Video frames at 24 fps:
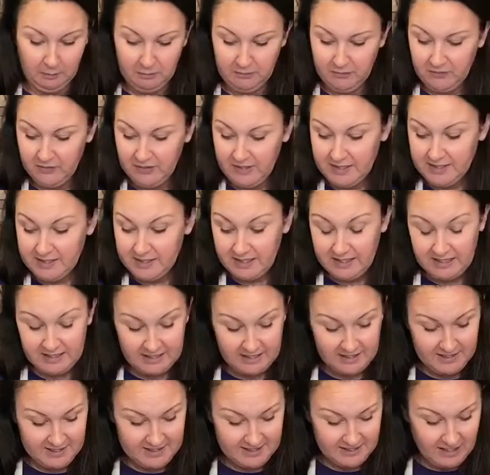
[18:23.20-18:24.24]
This
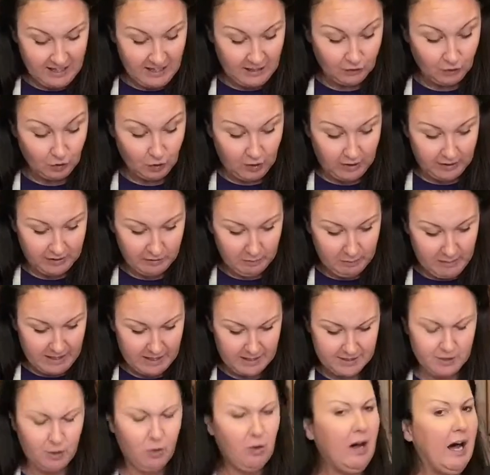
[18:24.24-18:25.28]
is a lot of
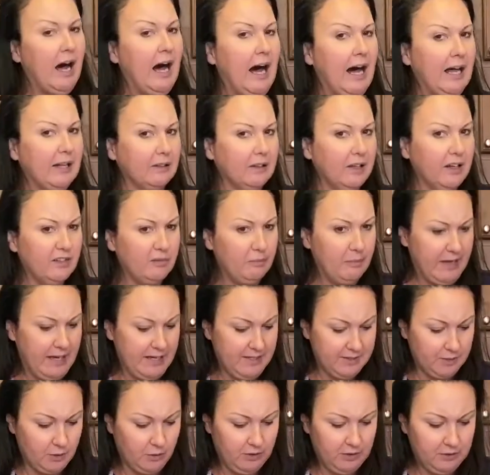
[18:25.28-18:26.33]
basil. I love
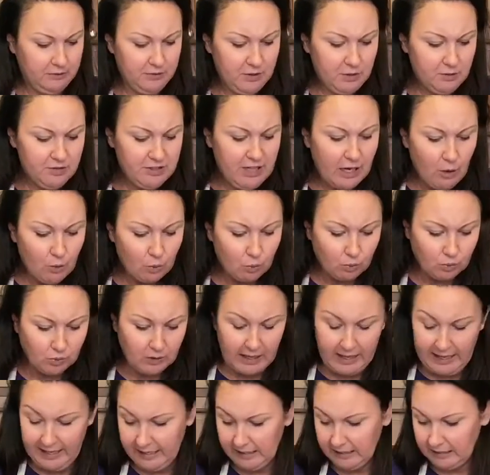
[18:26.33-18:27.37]
basil. If you don't
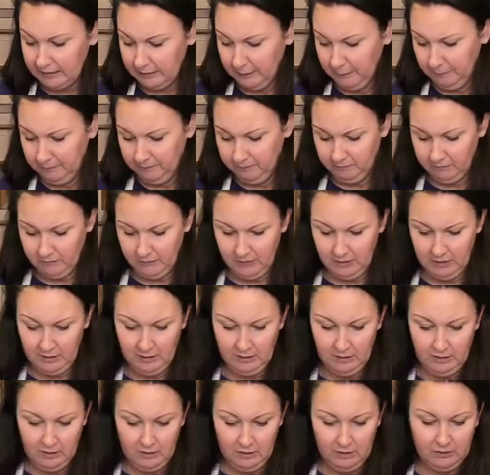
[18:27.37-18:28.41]
like
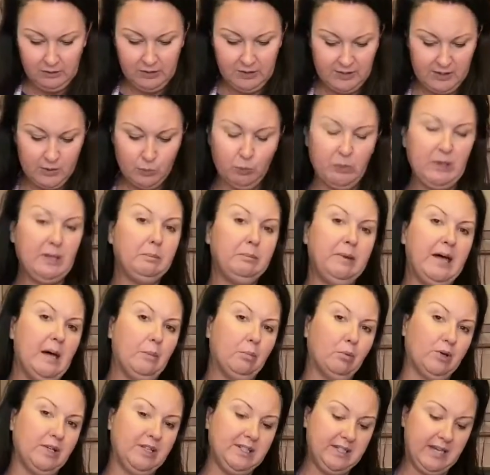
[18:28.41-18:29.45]
the sweet
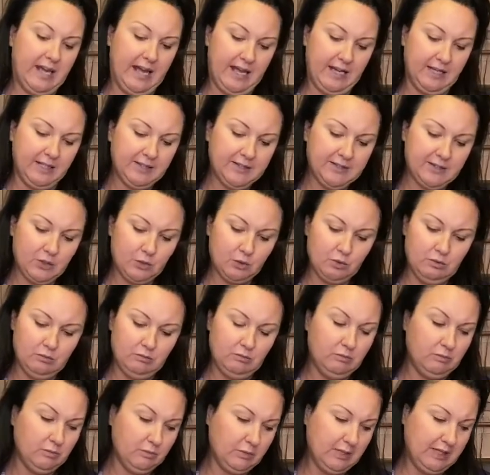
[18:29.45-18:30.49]
peppery taste
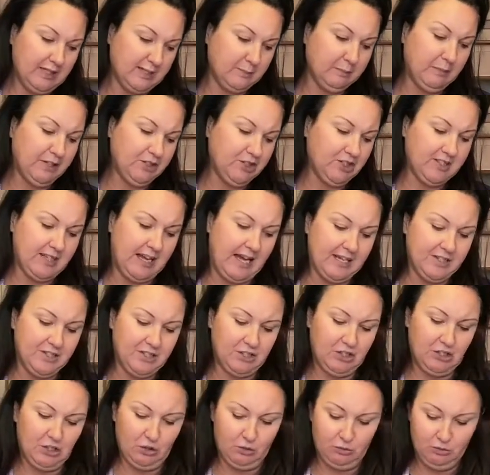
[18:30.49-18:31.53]
as much as I do,
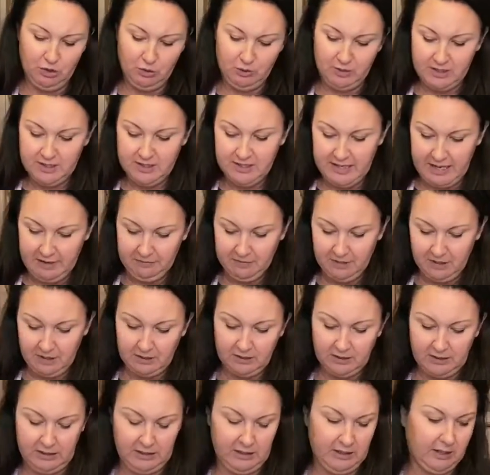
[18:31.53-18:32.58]
you can
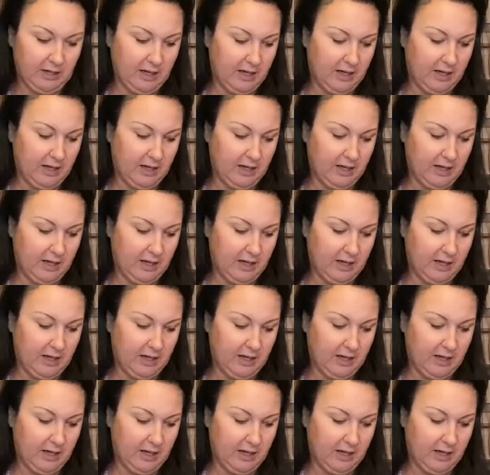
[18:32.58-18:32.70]
definitely